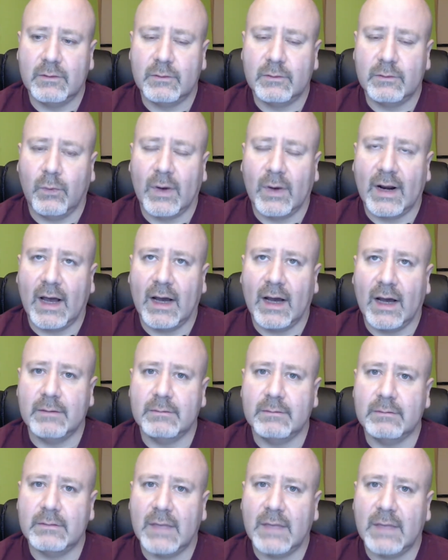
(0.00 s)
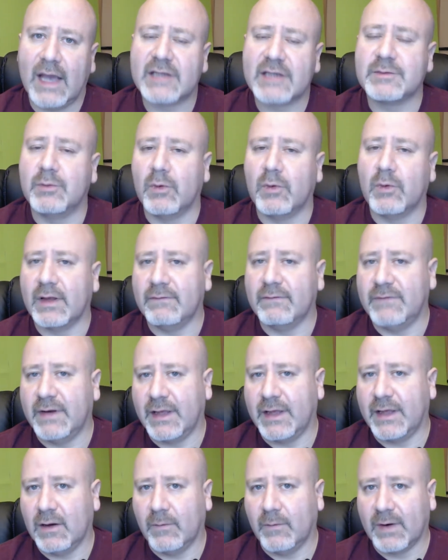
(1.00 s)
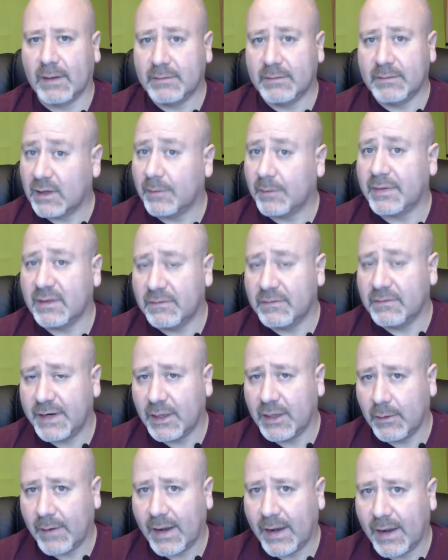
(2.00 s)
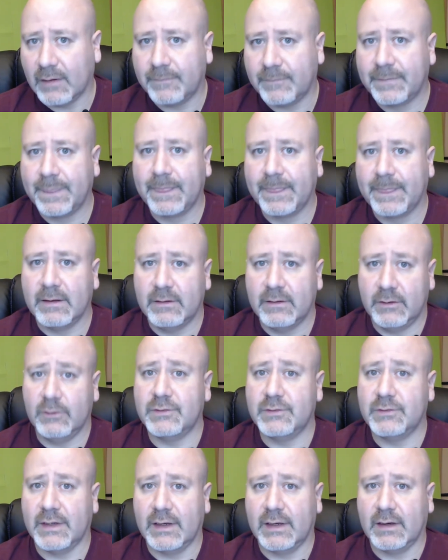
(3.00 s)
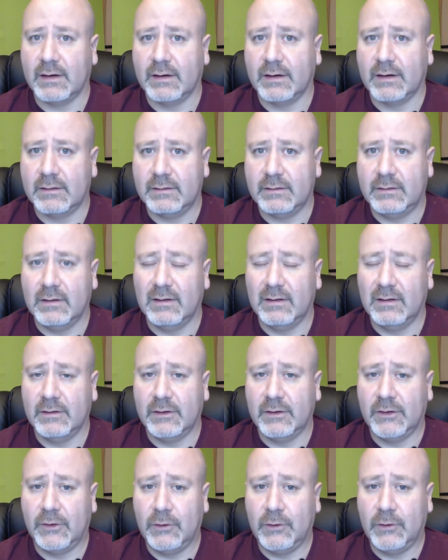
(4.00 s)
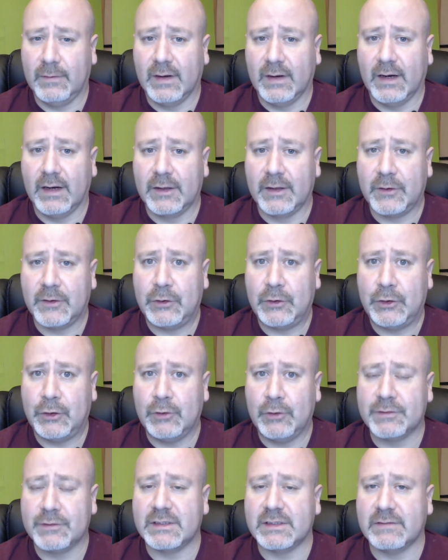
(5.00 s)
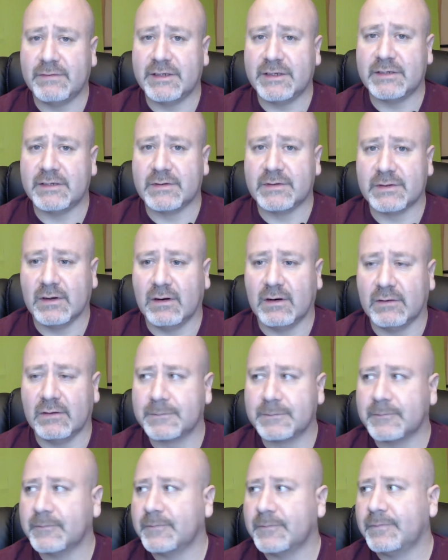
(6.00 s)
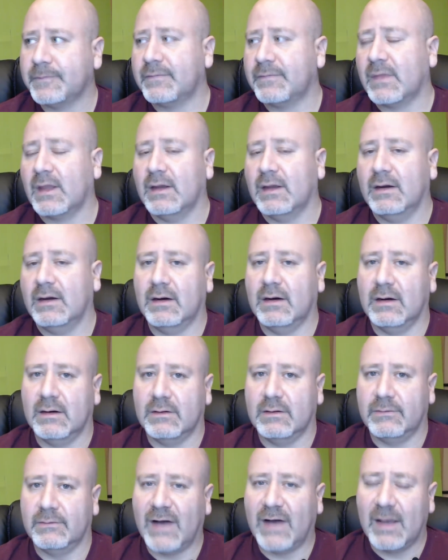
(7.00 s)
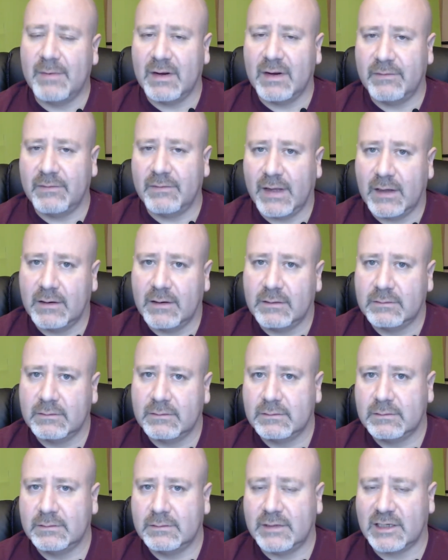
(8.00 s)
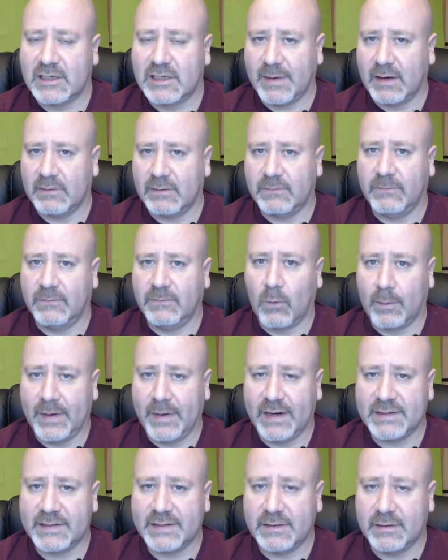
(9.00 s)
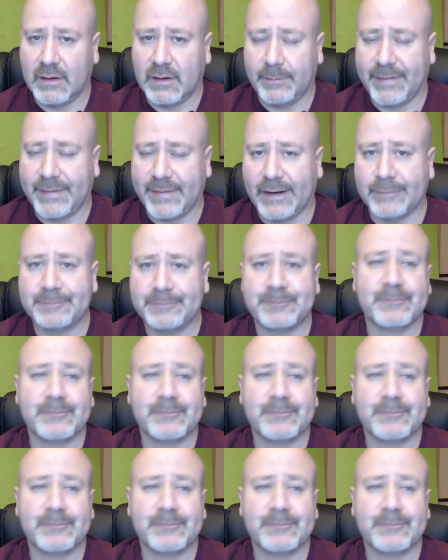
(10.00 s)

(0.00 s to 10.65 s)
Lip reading: When I'm exporting video, when I'm dumping the video out using using DaVinci Resolve, 5-minute video takes about 4 minutes to dump out.